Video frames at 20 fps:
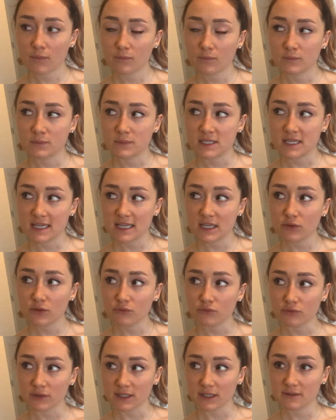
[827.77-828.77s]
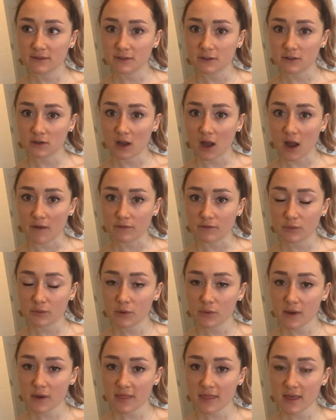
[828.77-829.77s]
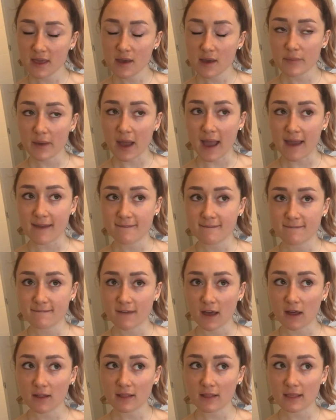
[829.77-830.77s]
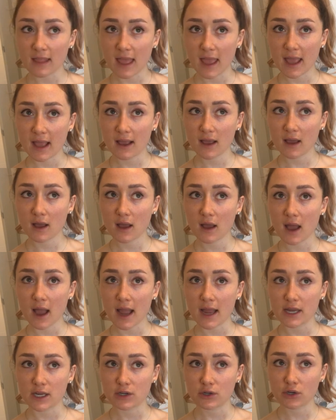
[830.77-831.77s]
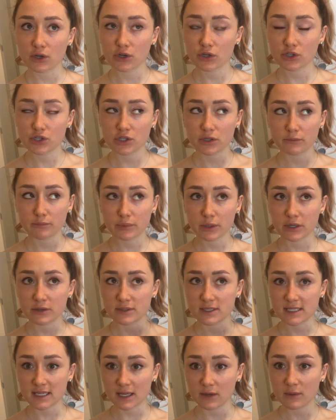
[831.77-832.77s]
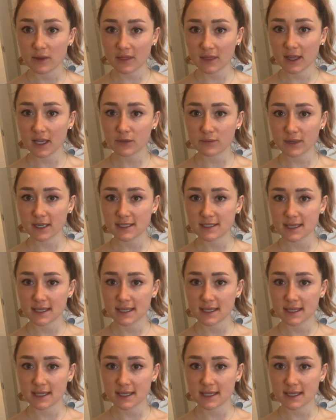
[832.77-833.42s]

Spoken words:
didn't really feel comfortable with it, but I felt like I should proceed with it because